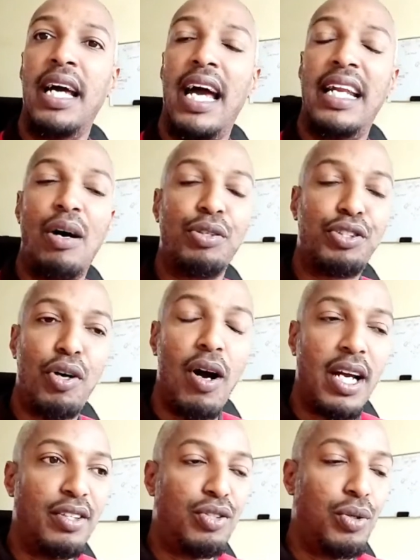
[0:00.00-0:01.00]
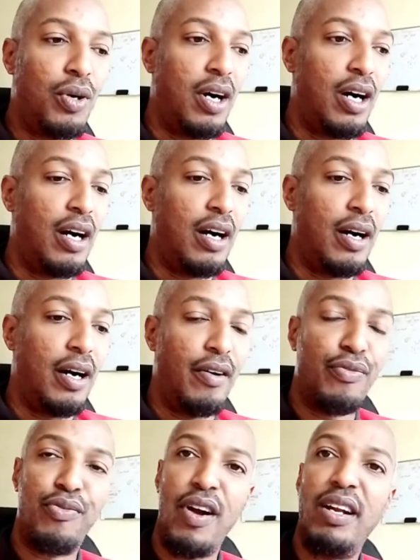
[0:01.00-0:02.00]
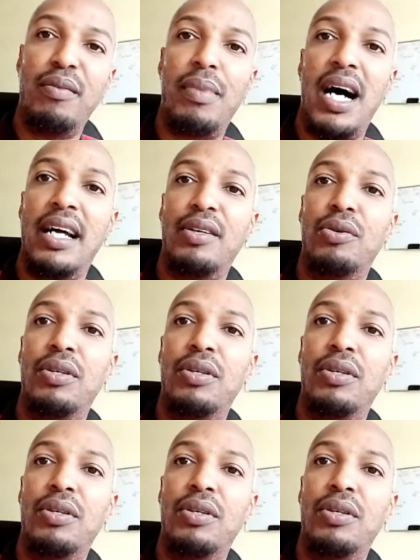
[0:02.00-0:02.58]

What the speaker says: And I was talking to a friend of mine